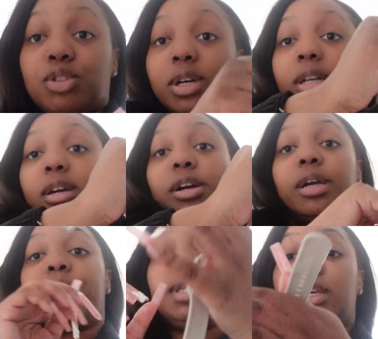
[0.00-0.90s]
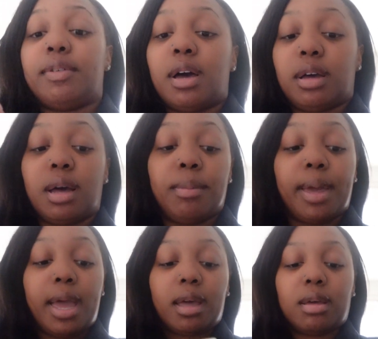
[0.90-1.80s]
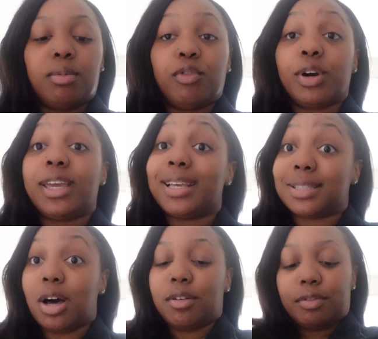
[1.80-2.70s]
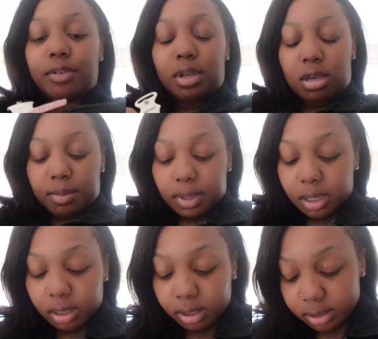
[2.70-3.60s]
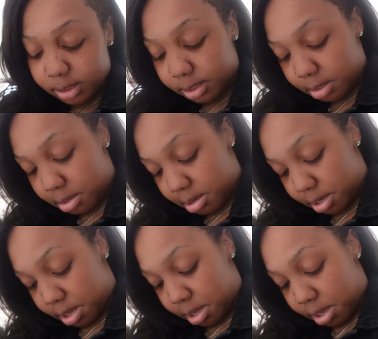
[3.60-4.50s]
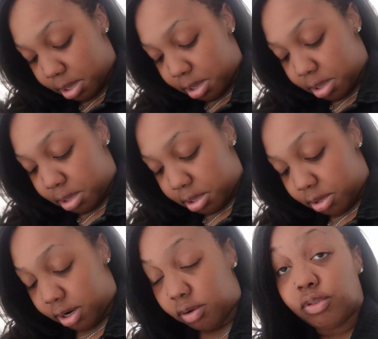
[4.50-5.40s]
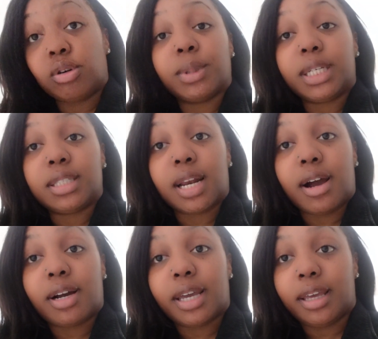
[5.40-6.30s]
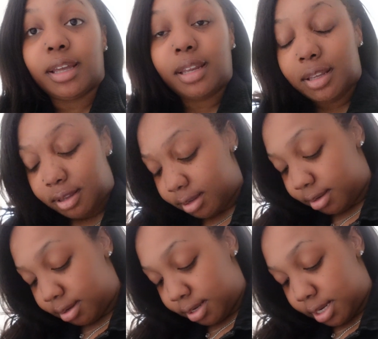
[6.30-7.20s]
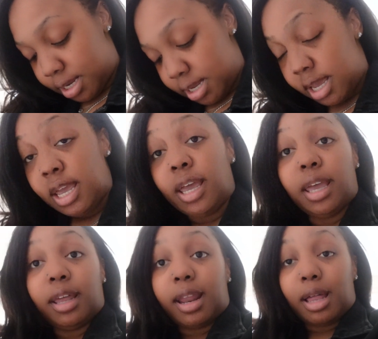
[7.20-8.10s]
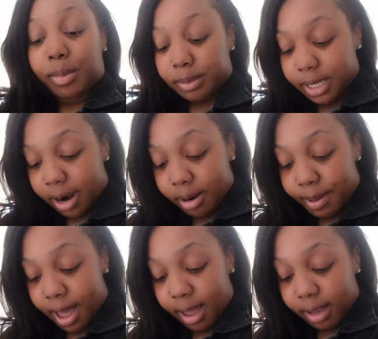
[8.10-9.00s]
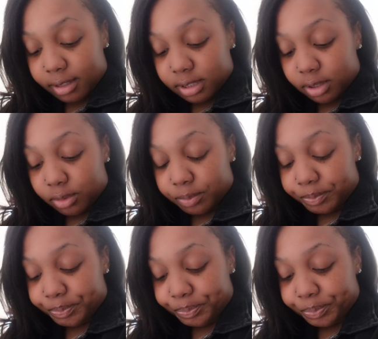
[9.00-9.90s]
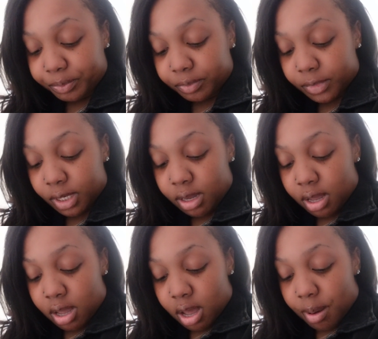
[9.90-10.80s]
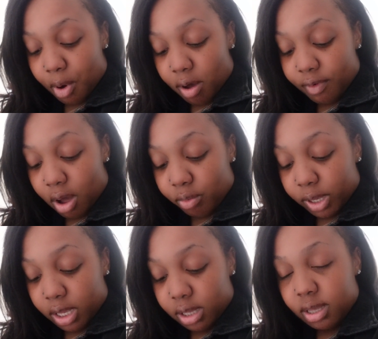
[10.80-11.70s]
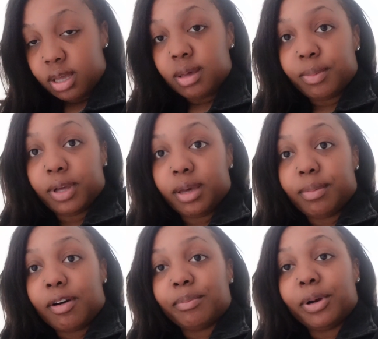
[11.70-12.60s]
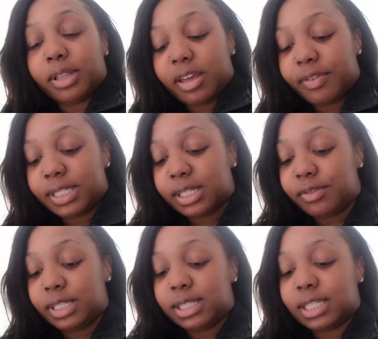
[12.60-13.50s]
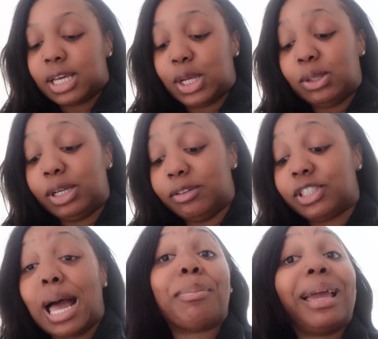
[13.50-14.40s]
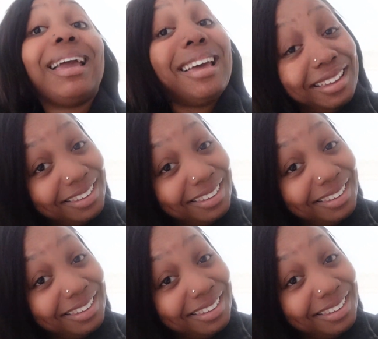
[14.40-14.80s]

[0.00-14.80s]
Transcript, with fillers: trying to hurry up and leave out and come back before he gets off because you know normally he's an hour ahead and alabama's an hour behind so i'm off all week but my birthday festivities concluded of shopping